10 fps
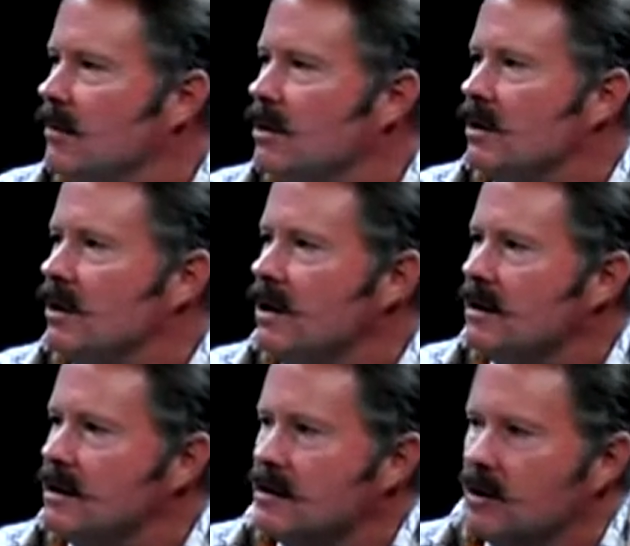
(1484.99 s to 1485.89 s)
community
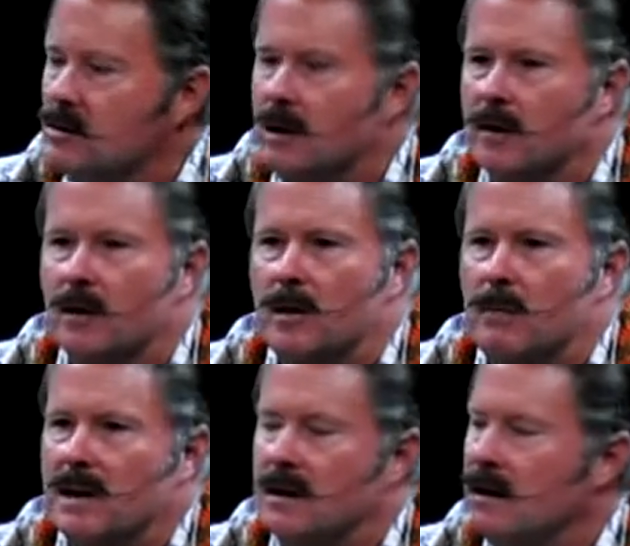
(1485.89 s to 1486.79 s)
that's no longer
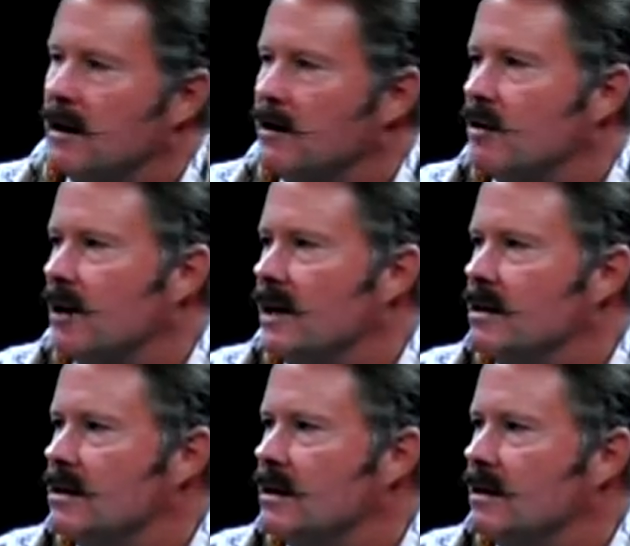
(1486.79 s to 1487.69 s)
dependent on a
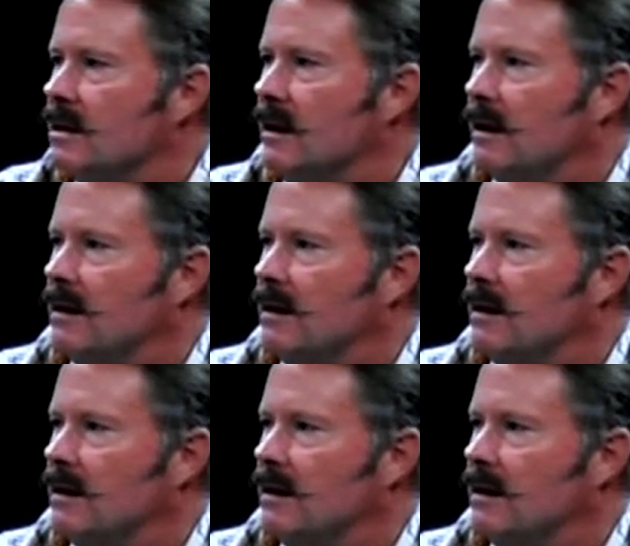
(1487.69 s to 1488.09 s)
transient